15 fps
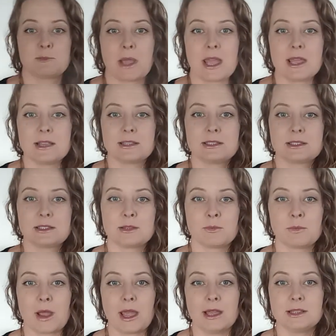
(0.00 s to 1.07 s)

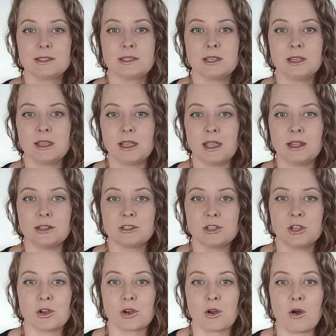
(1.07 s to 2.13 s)
space, right?
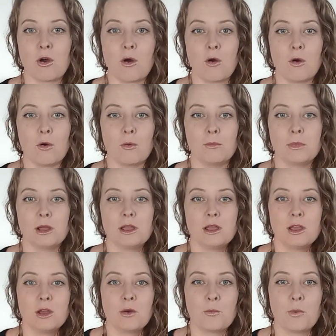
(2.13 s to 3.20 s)
Into your home
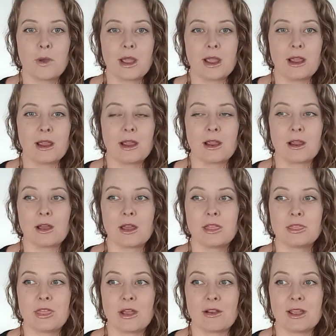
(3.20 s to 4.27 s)

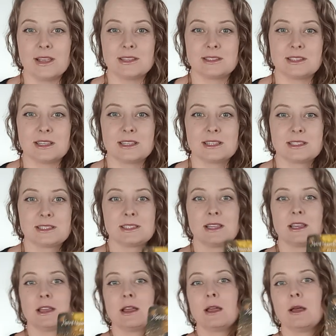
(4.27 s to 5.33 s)
where there is this